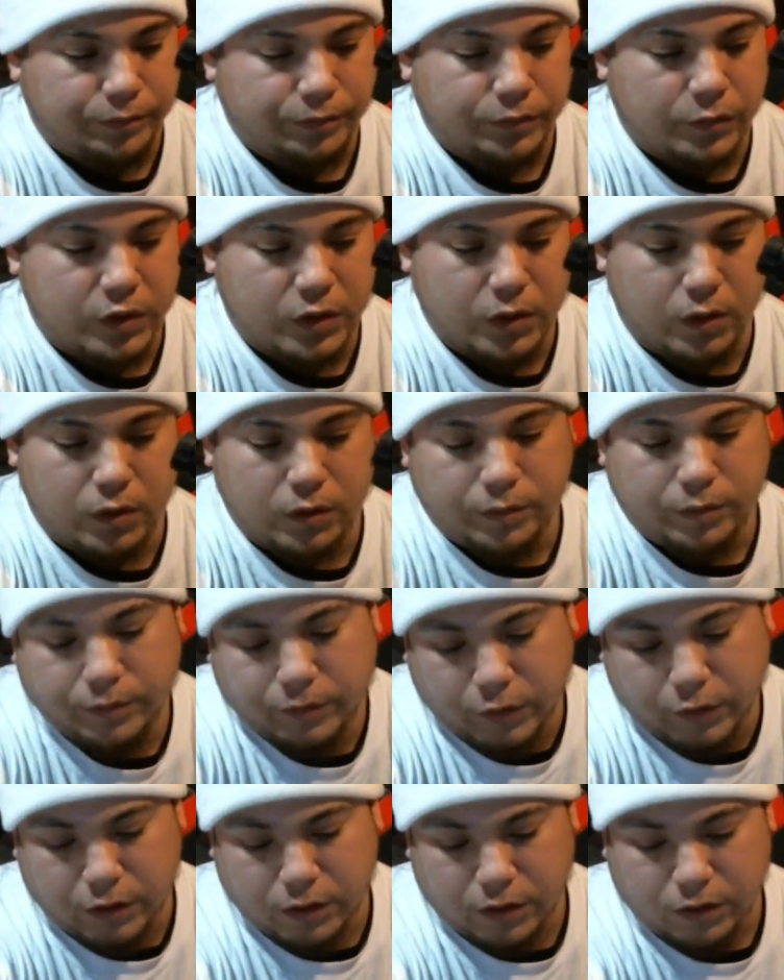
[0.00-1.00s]
So,
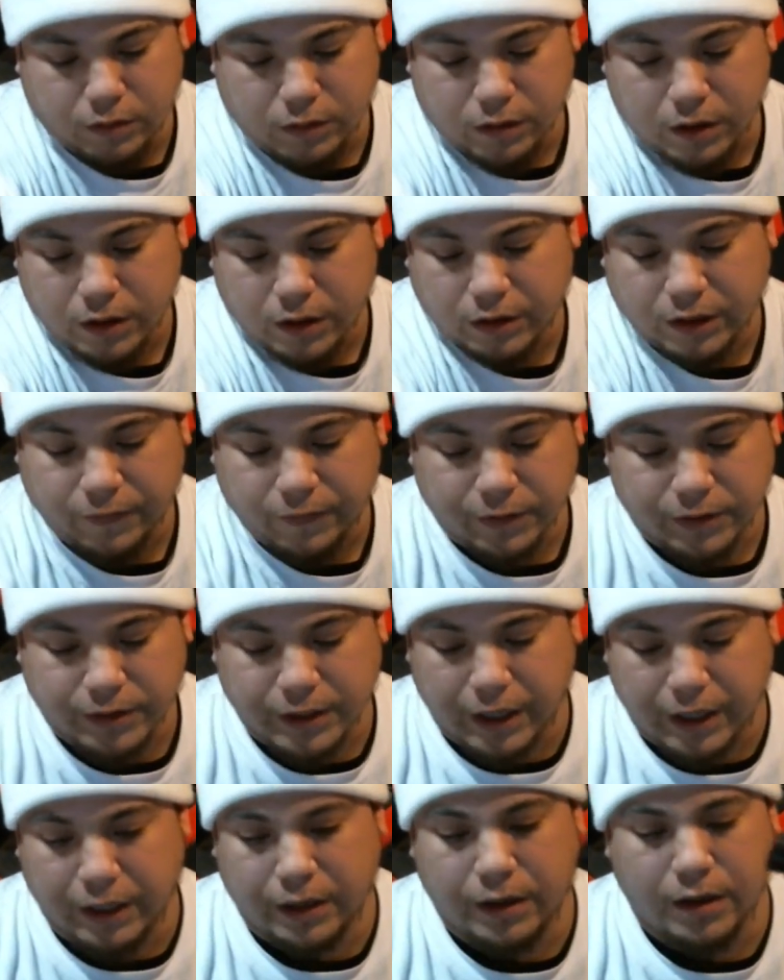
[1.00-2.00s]
give or
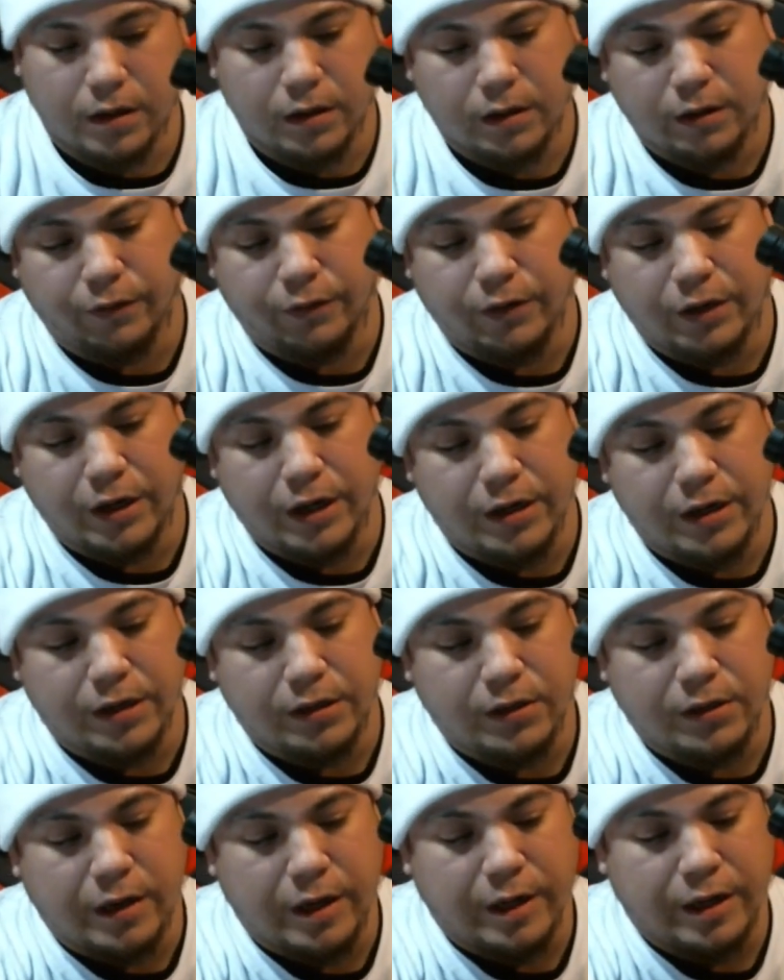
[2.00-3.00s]
take, if you're getting
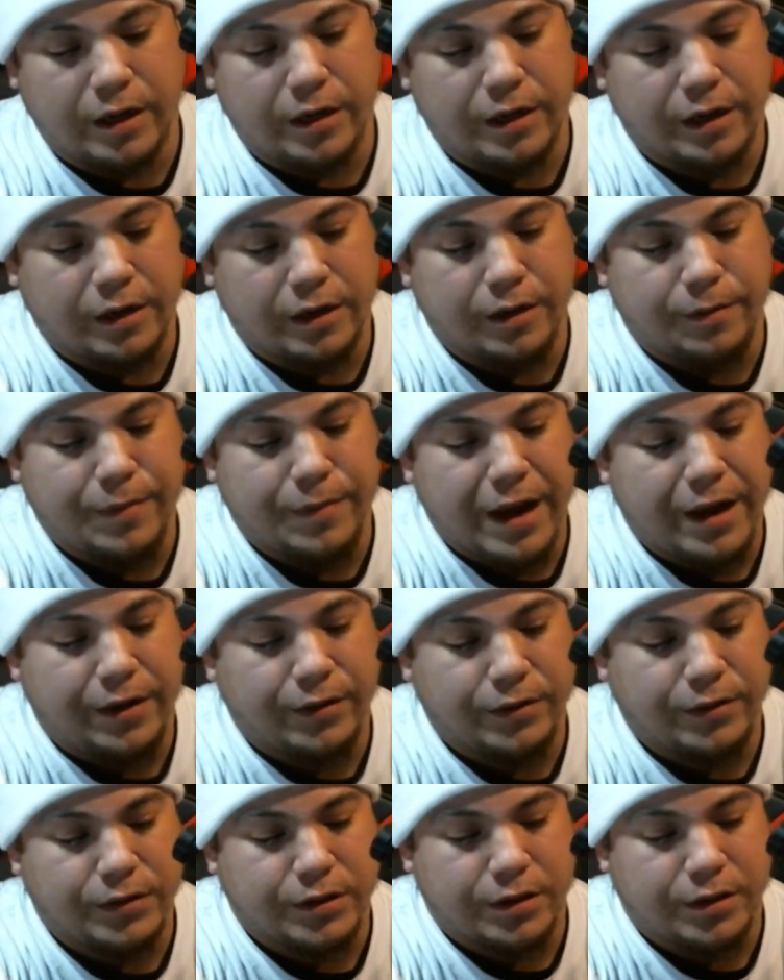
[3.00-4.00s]
into any kind of gun
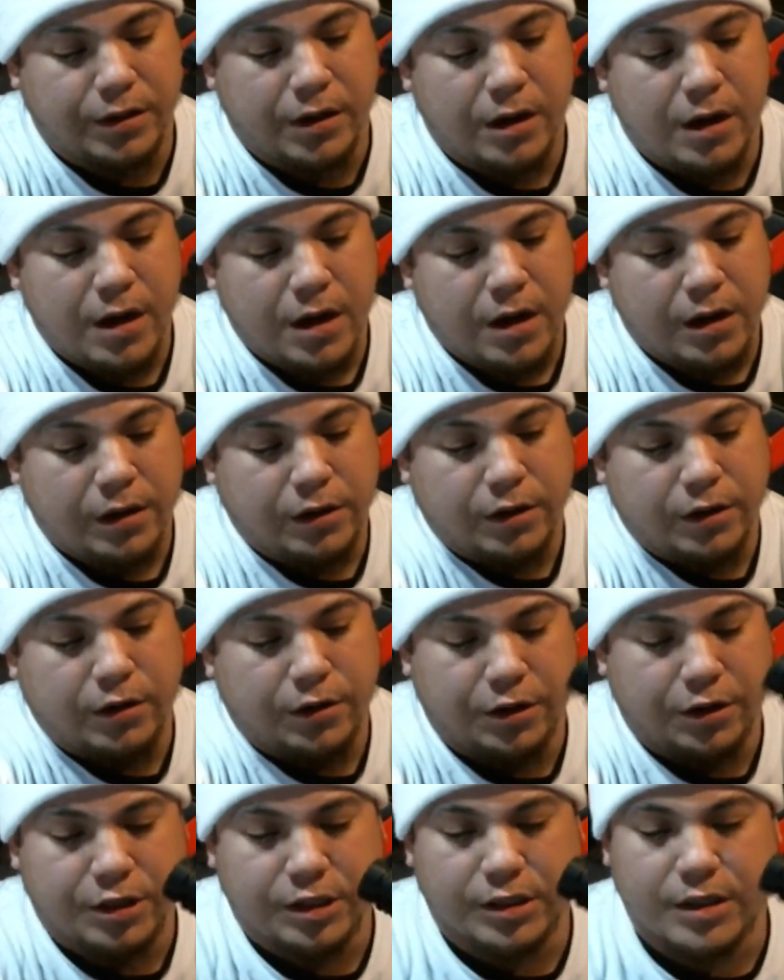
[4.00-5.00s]
battles or,
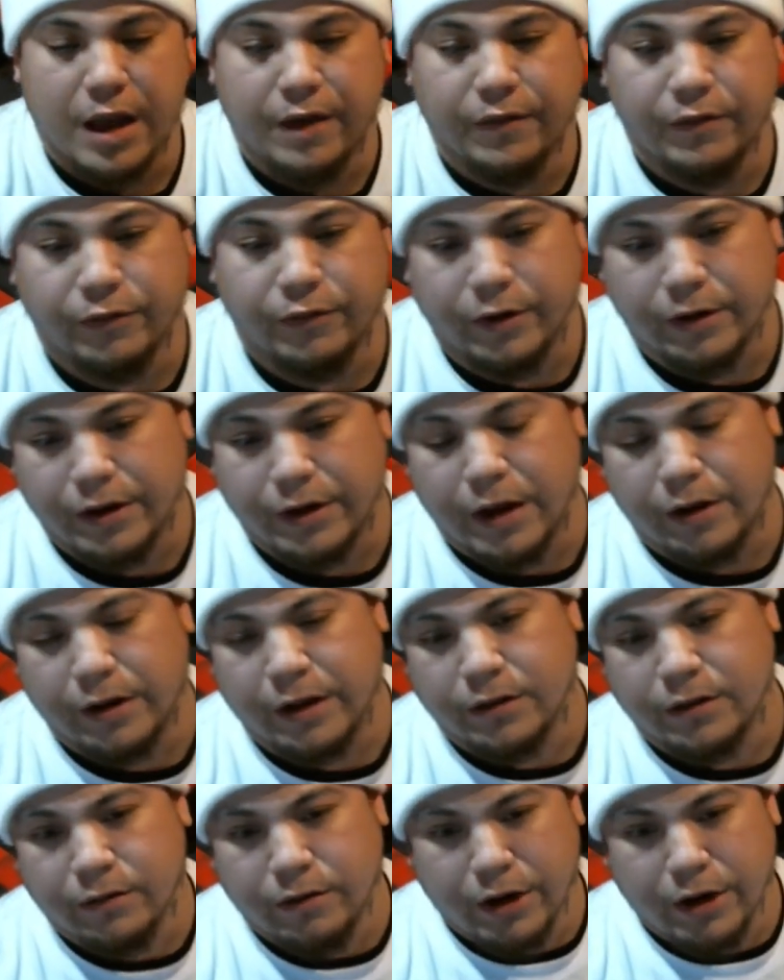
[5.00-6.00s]
you're just having fun down
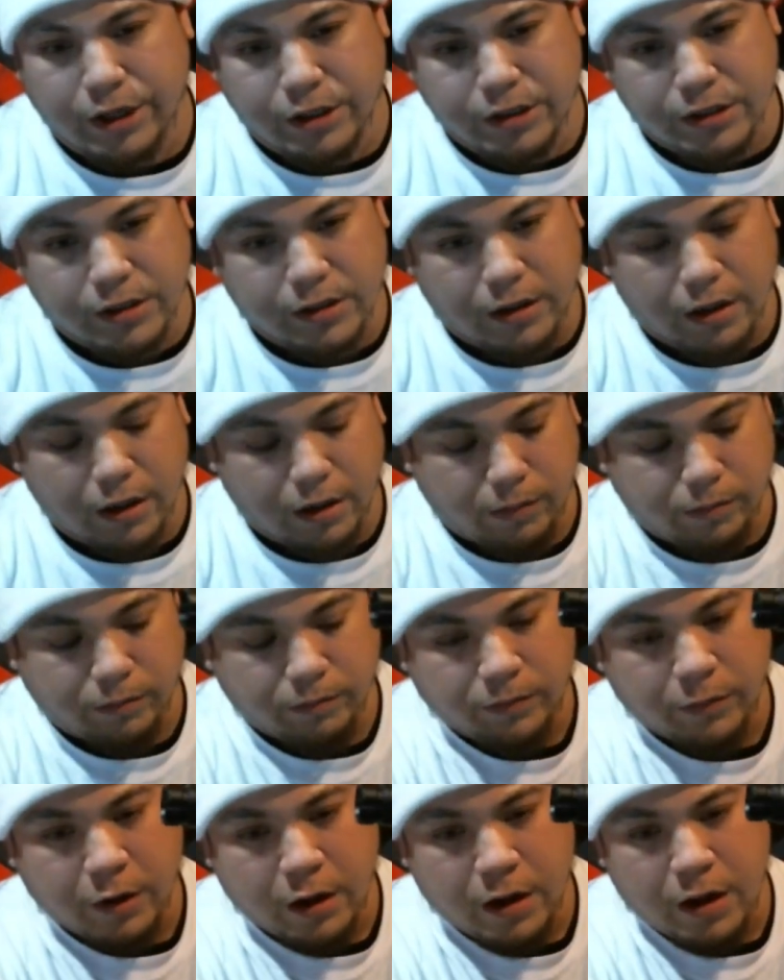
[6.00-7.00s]
at the range,
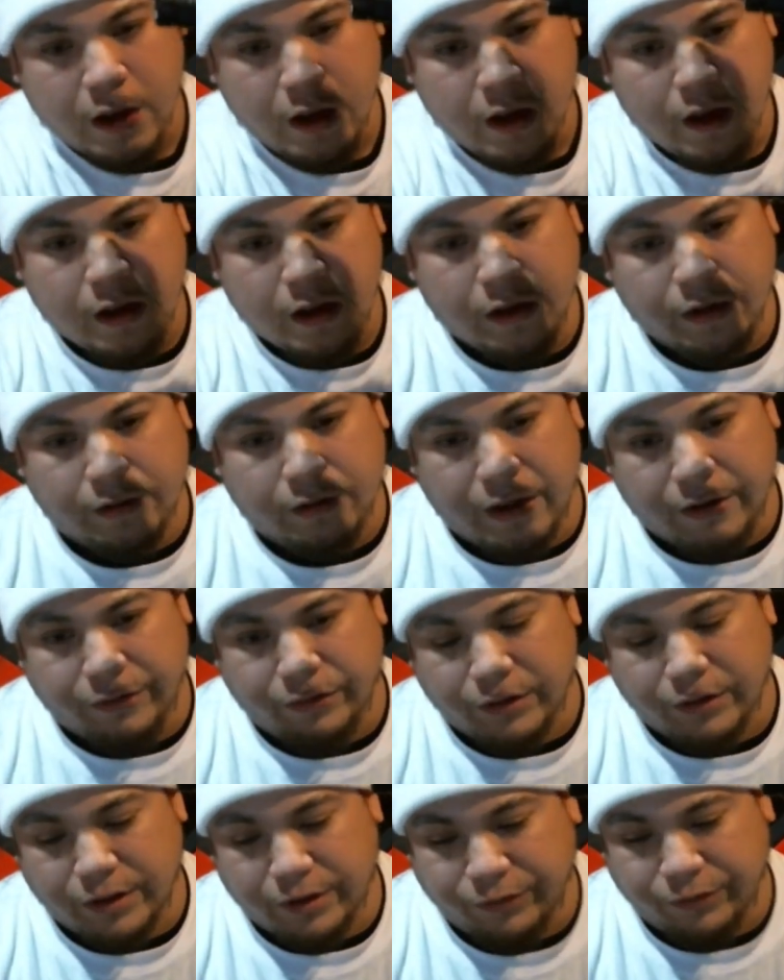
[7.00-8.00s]

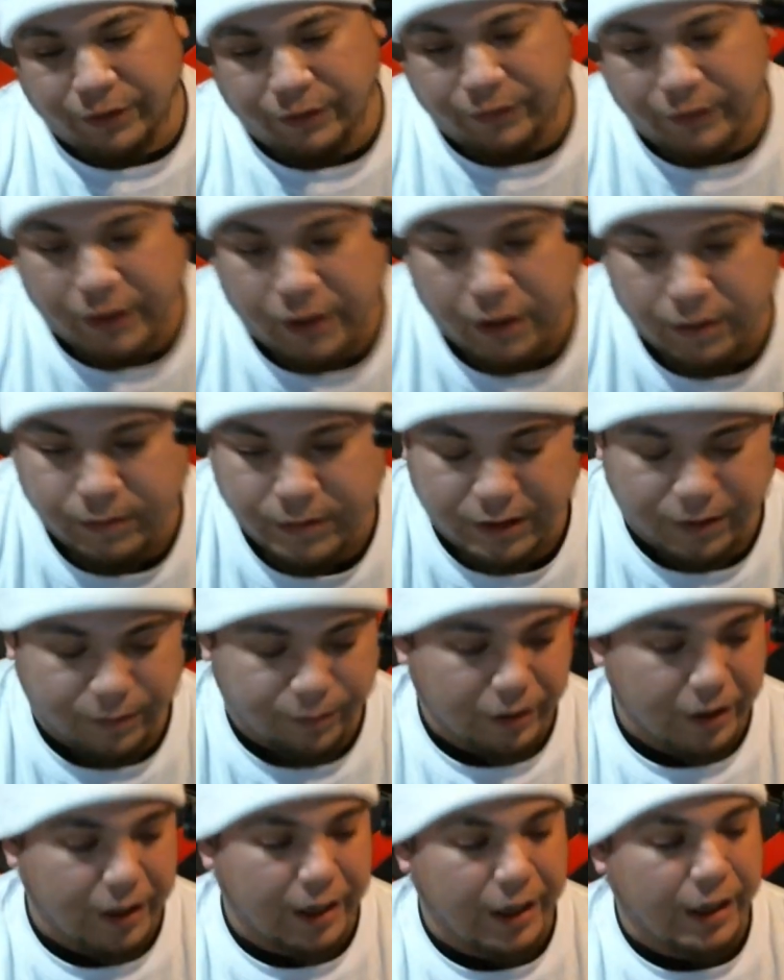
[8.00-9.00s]
definitely the 50 comes into
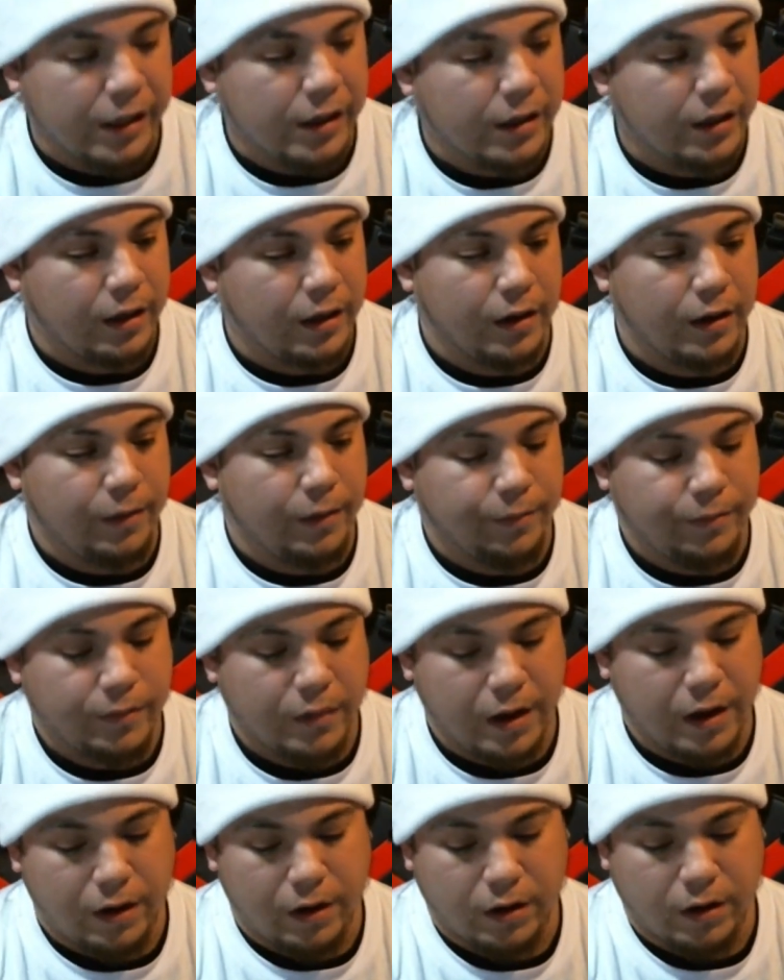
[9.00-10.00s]
play.
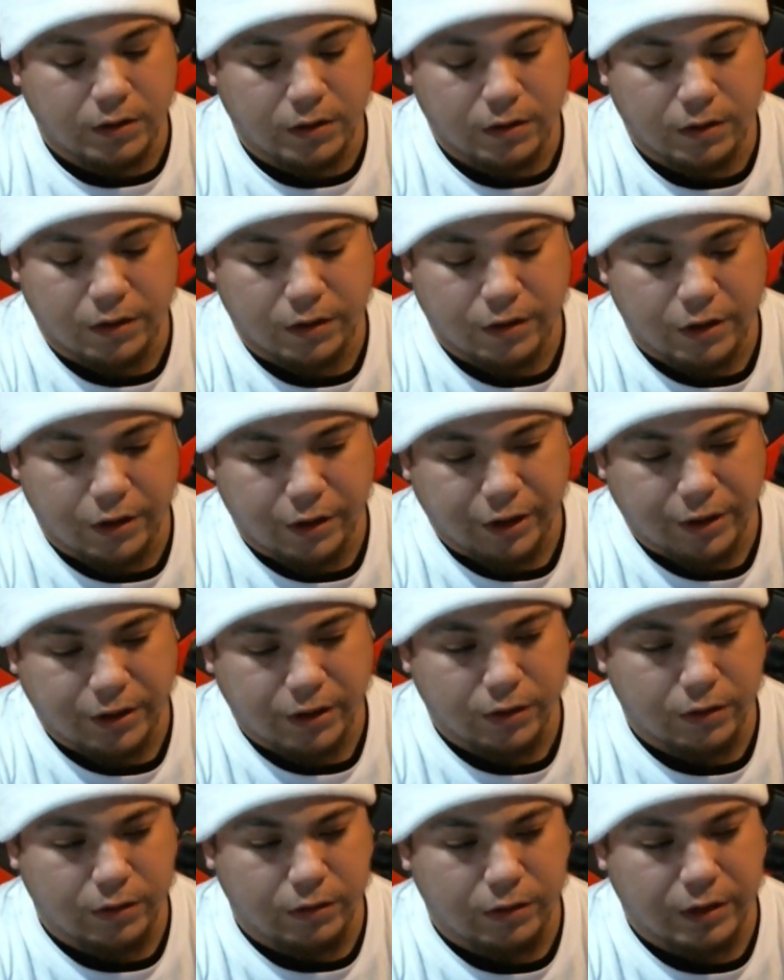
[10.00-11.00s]
And also the
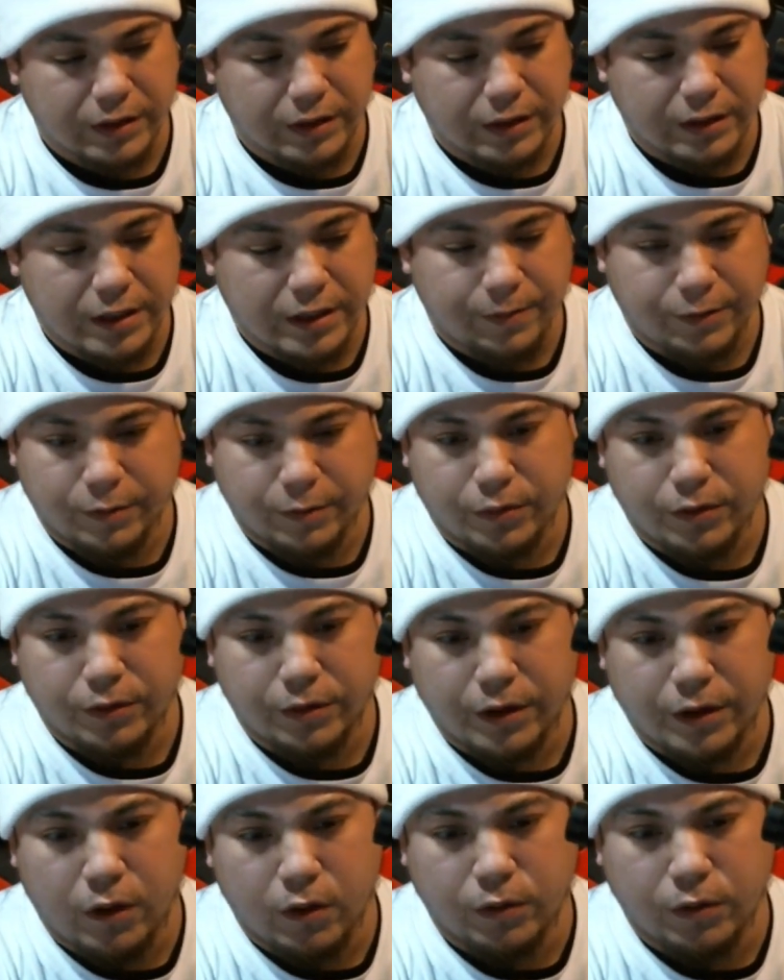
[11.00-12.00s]
32 is
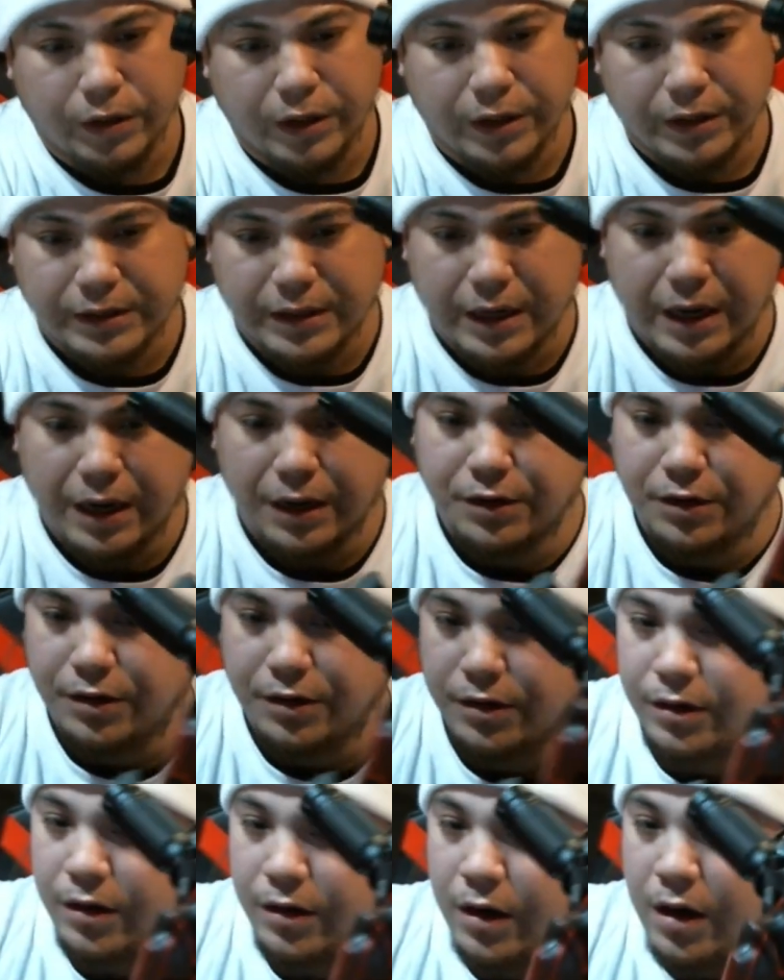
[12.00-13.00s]
acceptable to hold inside your